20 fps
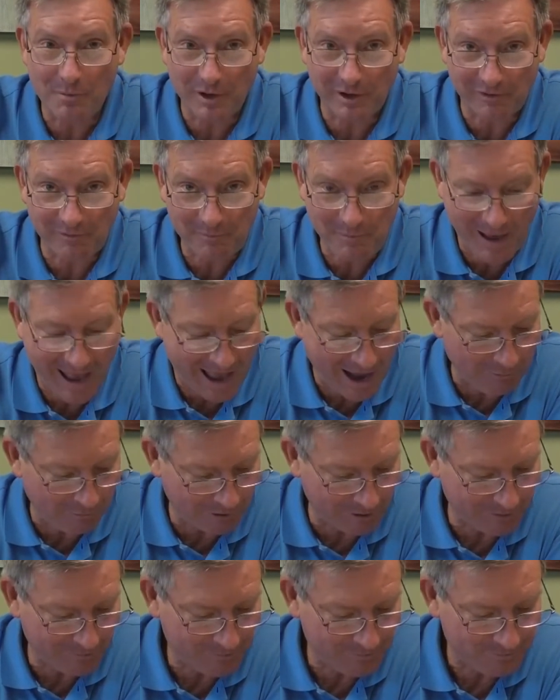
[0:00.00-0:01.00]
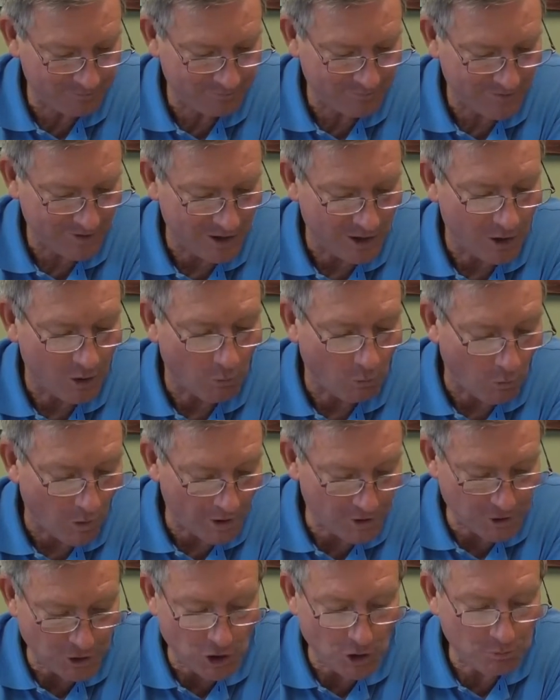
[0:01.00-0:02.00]
but of power.
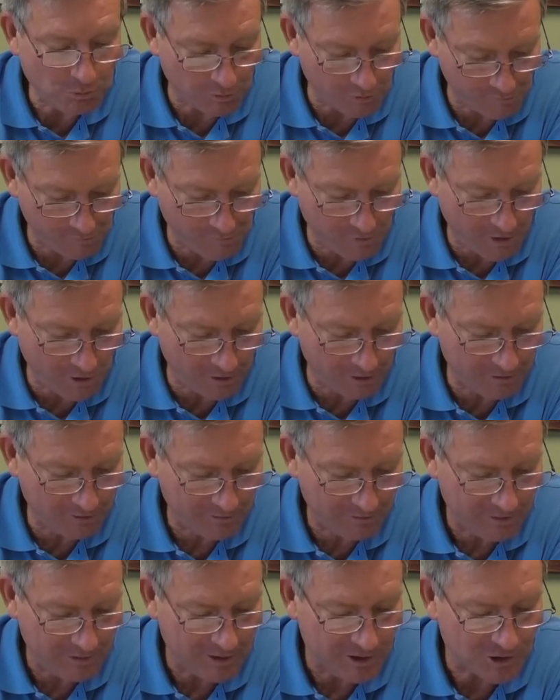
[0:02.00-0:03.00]
What do you prefer?